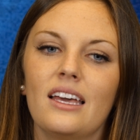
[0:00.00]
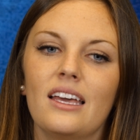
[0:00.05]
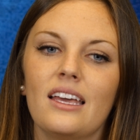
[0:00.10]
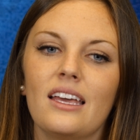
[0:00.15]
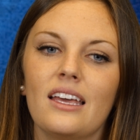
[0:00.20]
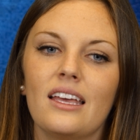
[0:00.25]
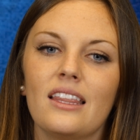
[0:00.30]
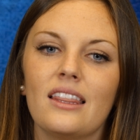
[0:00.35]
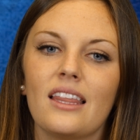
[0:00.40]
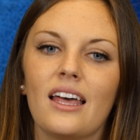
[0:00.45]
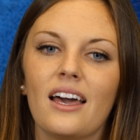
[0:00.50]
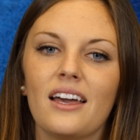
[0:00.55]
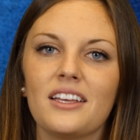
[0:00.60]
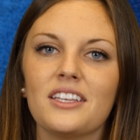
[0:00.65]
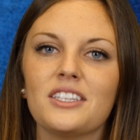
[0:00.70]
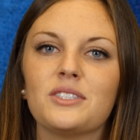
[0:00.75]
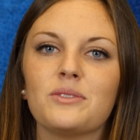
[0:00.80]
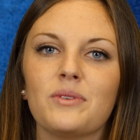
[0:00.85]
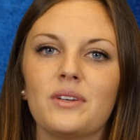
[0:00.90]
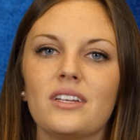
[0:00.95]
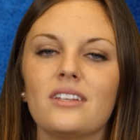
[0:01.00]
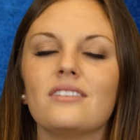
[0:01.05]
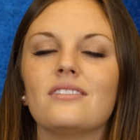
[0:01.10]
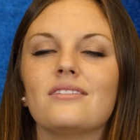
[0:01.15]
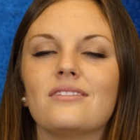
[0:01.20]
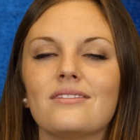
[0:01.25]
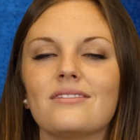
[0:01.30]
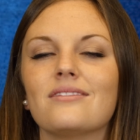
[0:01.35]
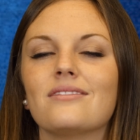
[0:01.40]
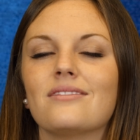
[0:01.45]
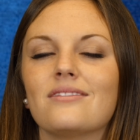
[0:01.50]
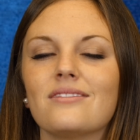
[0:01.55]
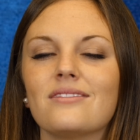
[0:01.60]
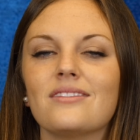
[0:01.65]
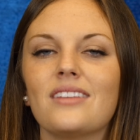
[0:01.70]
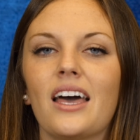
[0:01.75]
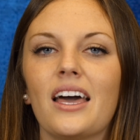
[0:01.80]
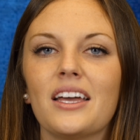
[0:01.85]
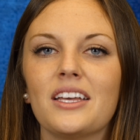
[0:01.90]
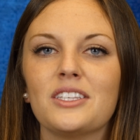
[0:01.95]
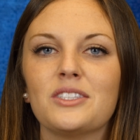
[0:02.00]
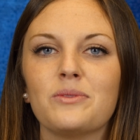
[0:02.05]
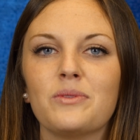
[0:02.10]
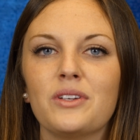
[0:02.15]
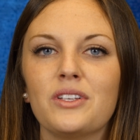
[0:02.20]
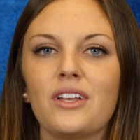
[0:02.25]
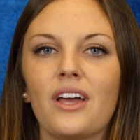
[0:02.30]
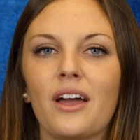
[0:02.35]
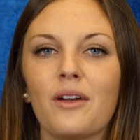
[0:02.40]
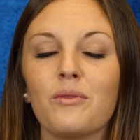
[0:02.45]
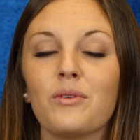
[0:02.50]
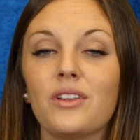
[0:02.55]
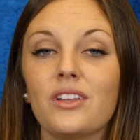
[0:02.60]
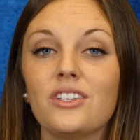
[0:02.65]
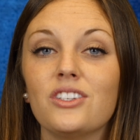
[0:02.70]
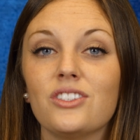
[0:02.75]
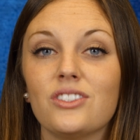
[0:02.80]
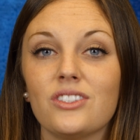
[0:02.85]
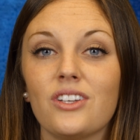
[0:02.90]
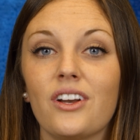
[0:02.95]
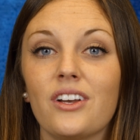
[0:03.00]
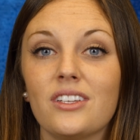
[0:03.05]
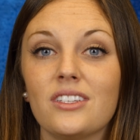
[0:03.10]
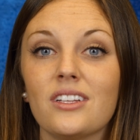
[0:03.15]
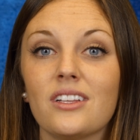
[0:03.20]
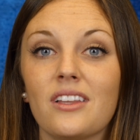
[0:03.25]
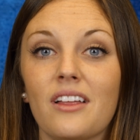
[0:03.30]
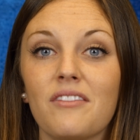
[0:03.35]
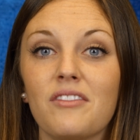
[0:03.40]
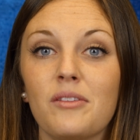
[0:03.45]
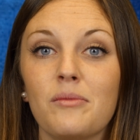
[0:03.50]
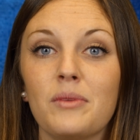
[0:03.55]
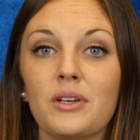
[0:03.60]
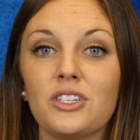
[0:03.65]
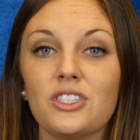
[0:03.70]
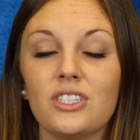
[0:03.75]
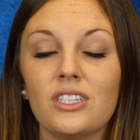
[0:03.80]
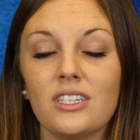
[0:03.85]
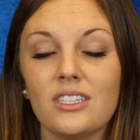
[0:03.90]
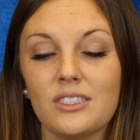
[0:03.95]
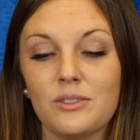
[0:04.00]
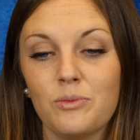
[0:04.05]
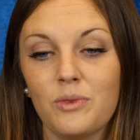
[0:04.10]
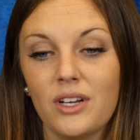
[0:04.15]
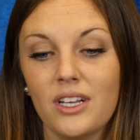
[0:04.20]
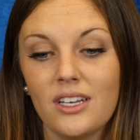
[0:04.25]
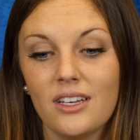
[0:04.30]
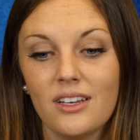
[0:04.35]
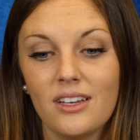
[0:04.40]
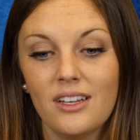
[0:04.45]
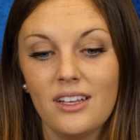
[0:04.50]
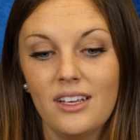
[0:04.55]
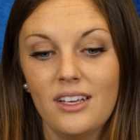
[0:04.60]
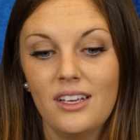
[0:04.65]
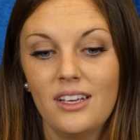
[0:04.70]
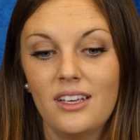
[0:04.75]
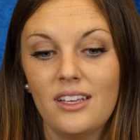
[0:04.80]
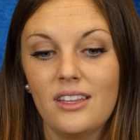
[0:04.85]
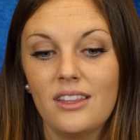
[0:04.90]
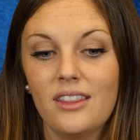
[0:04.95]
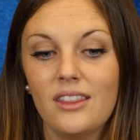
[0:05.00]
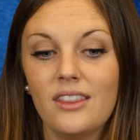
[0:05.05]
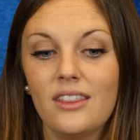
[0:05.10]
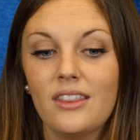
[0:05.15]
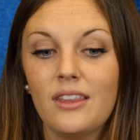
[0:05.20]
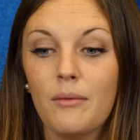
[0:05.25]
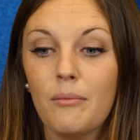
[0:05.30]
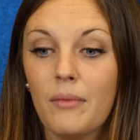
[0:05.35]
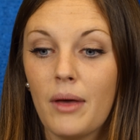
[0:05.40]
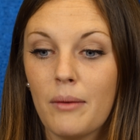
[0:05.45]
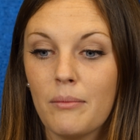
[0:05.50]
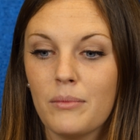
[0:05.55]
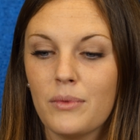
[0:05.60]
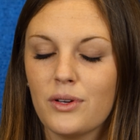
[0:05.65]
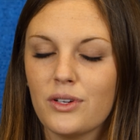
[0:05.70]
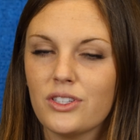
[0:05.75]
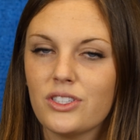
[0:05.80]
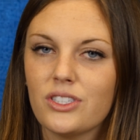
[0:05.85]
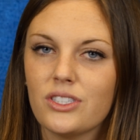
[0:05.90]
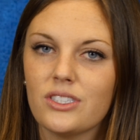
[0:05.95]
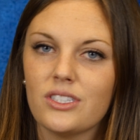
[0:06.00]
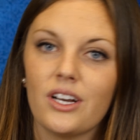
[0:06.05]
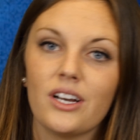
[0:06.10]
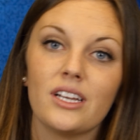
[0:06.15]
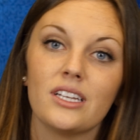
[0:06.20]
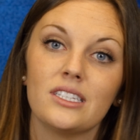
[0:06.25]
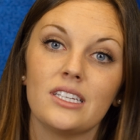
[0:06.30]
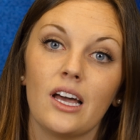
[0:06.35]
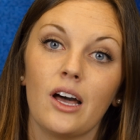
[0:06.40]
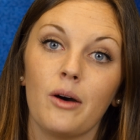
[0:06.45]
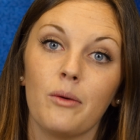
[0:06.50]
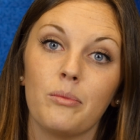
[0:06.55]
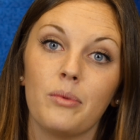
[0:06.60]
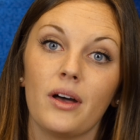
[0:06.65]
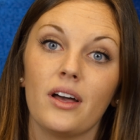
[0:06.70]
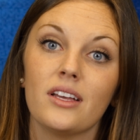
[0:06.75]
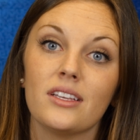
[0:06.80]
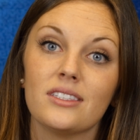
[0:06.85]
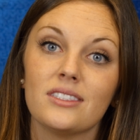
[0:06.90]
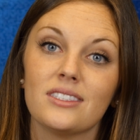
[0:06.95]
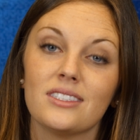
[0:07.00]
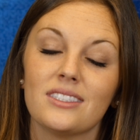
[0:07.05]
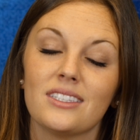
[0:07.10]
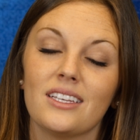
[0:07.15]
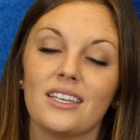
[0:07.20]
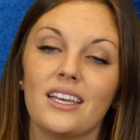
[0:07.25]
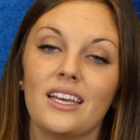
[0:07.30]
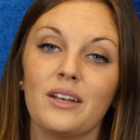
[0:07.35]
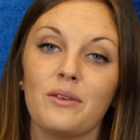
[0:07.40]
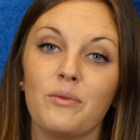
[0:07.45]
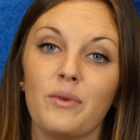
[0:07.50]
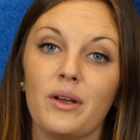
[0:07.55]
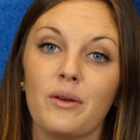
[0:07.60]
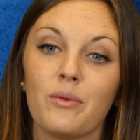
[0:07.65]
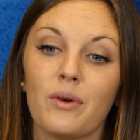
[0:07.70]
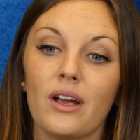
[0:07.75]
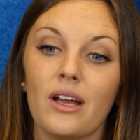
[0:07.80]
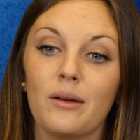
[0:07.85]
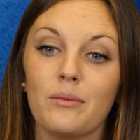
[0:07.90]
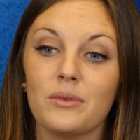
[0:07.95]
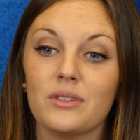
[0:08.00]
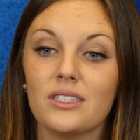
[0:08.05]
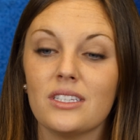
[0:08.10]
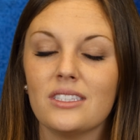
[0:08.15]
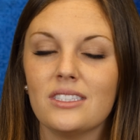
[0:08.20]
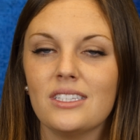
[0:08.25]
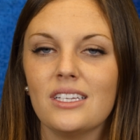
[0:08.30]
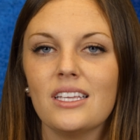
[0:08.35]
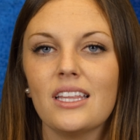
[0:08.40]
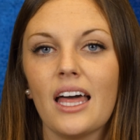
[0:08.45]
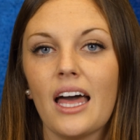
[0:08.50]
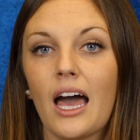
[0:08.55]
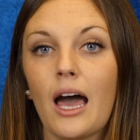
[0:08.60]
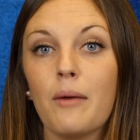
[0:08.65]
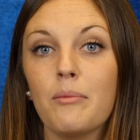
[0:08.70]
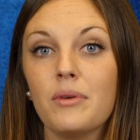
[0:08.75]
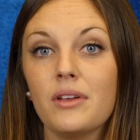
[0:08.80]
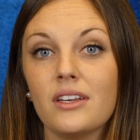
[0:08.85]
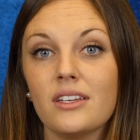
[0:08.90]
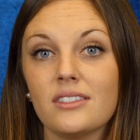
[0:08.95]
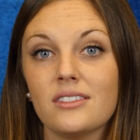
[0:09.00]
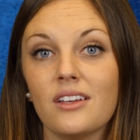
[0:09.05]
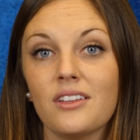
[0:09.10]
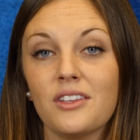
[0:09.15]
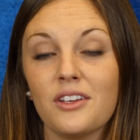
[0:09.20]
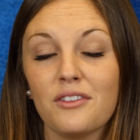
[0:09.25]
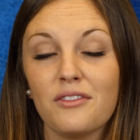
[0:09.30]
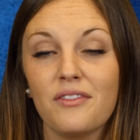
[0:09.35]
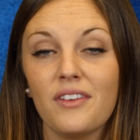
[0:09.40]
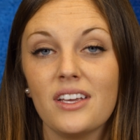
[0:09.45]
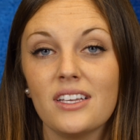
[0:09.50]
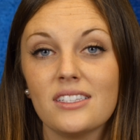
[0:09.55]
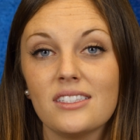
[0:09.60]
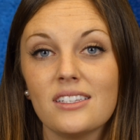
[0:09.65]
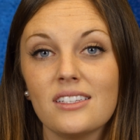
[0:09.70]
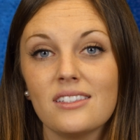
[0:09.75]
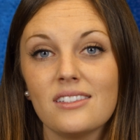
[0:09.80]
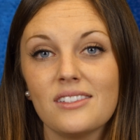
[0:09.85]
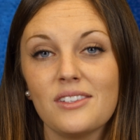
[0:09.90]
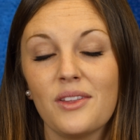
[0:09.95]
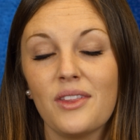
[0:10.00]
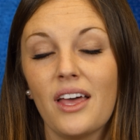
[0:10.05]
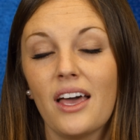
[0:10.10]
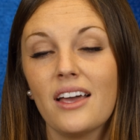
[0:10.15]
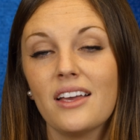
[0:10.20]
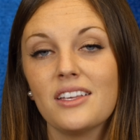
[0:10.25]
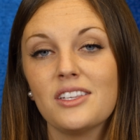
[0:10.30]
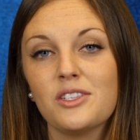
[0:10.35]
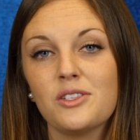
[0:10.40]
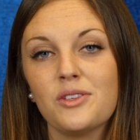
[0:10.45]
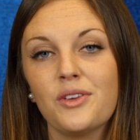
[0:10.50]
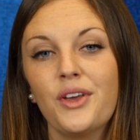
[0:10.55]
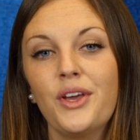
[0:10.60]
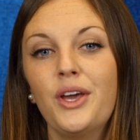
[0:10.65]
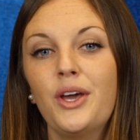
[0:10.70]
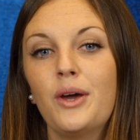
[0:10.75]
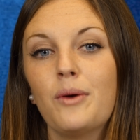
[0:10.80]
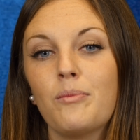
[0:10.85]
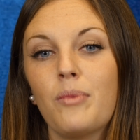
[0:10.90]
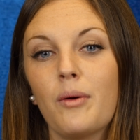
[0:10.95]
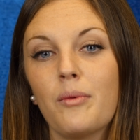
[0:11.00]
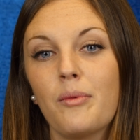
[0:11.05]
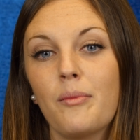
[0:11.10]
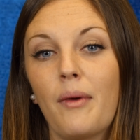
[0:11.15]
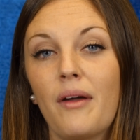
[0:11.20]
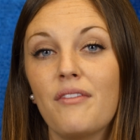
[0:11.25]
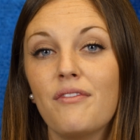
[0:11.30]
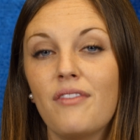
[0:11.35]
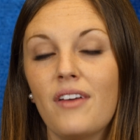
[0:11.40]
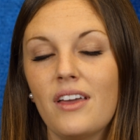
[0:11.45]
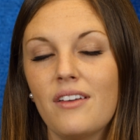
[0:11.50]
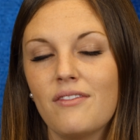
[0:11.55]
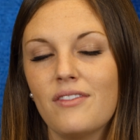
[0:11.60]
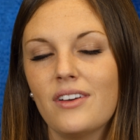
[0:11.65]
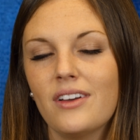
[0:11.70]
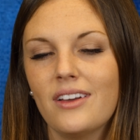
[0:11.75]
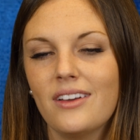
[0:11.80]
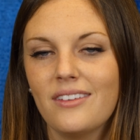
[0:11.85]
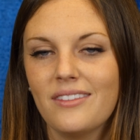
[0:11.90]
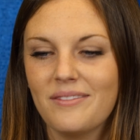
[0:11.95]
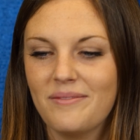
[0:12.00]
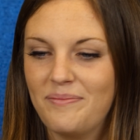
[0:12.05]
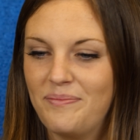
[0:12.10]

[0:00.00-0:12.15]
And that is when that is when I really just started to love the mission is when the members started to help us and we were able to see the happiness on their faces. So that is probably my favorite